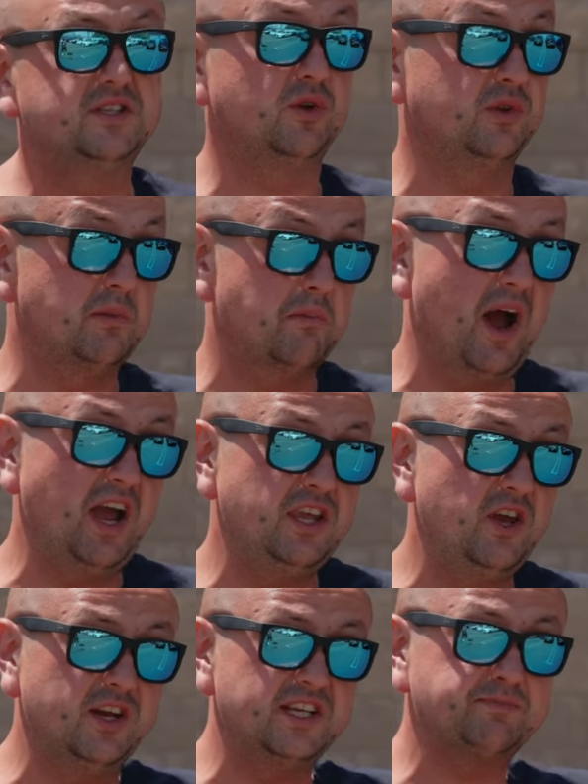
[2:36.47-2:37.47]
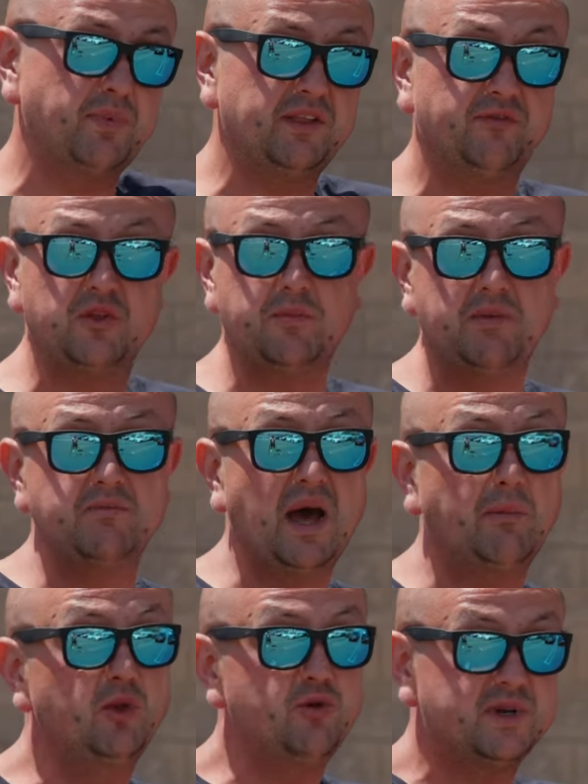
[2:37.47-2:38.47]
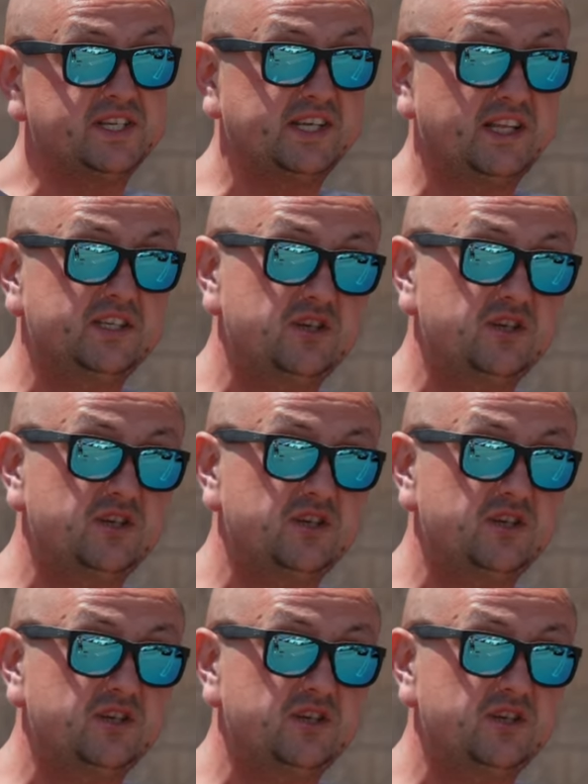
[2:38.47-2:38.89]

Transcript: So the money you're going to spend for the BMW Mercedes,